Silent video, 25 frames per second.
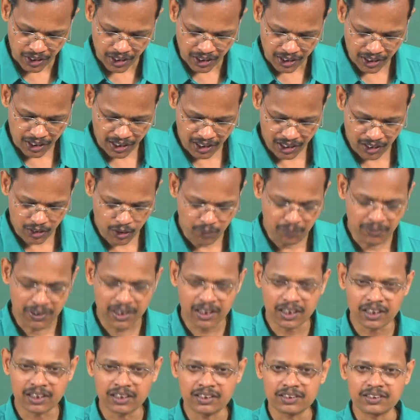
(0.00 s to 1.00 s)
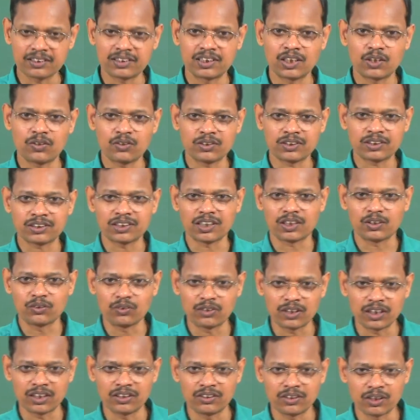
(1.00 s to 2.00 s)
Currently, how many sequences are
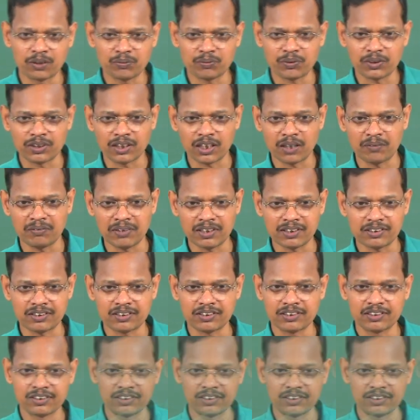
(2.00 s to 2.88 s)
known in UniProt database?